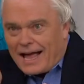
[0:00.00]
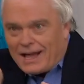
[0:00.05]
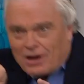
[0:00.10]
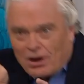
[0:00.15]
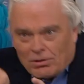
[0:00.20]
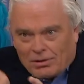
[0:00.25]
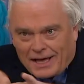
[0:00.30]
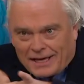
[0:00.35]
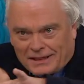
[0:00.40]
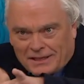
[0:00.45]
I
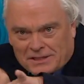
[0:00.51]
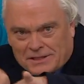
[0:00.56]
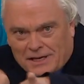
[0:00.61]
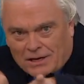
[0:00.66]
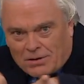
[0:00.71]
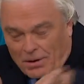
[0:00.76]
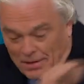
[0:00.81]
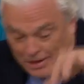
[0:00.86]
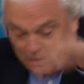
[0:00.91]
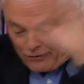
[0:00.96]
go like this. I
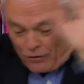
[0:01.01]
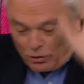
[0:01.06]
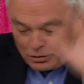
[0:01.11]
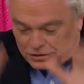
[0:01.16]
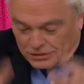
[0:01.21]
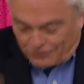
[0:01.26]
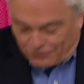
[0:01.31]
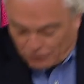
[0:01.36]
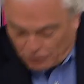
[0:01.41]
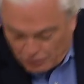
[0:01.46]
go. It goes
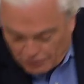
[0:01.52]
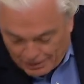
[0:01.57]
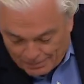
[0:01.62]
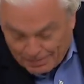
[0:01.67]
on the floor.